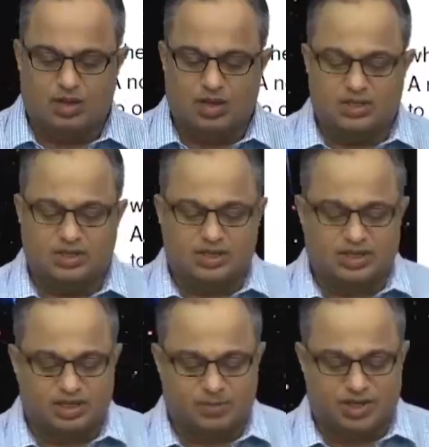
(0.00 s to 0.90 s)
is this
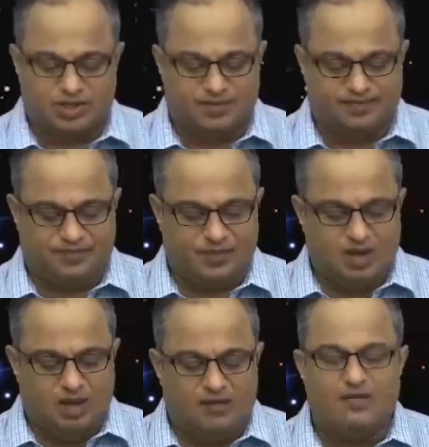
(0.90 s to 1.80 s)
expression,
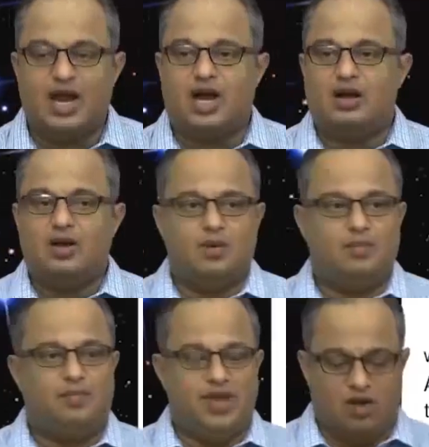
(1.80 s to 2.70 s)
where
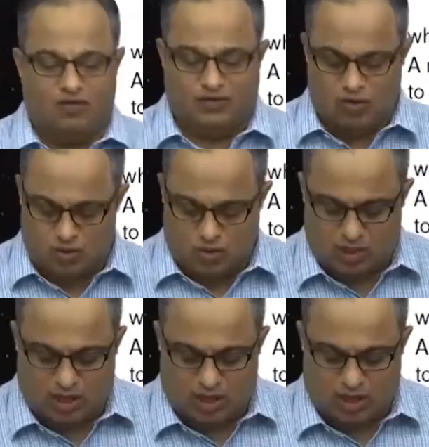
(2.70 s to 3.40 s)
p of u,